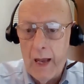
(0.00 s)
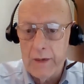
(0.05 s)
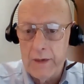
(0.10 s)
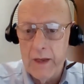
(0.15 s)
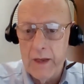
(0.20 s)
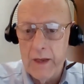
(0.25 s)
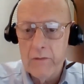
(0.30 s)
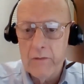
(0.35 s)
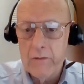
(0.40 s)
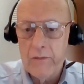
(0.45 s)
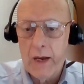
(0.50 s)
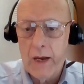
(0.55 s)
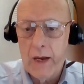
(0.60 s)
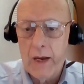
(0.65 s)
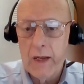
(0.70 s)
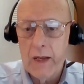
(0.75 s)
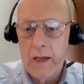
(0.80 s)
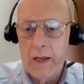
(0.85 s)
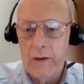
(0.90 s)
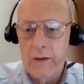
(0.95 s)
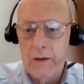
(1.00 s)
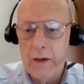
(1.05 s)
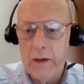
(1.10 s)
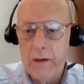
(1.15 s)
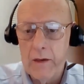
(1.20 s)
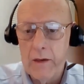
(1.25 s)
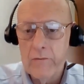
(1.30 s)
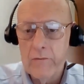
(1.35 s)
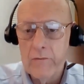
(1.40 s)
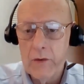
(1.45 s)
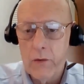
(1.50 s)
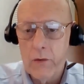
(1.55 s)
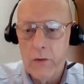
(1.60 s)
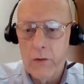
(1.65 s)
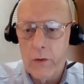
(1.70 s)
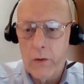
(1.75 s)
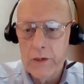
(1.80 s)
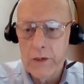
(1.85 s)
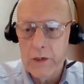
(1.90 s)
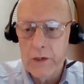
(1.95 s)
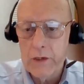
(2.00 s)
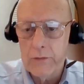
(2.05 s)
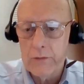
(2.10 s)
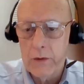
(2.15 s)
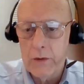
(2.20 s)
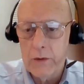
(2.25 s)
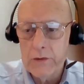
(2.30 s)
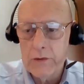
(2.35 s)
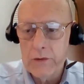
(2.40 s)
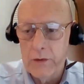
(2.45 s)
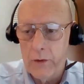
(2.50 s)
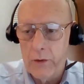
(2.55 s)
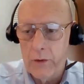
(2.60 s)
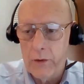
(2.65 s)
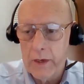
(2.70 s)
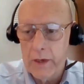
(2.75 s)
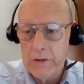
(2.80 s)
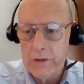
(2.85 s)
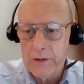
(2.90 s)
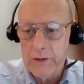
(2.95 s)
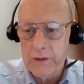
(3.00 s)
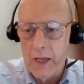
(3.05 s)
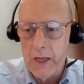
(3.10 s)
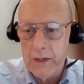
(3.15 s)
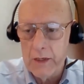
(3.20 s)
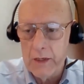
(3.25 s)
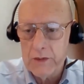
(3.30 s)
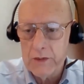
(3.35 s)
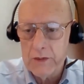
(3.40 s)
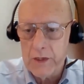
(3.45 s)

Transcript: identify and inventory shelters during a steady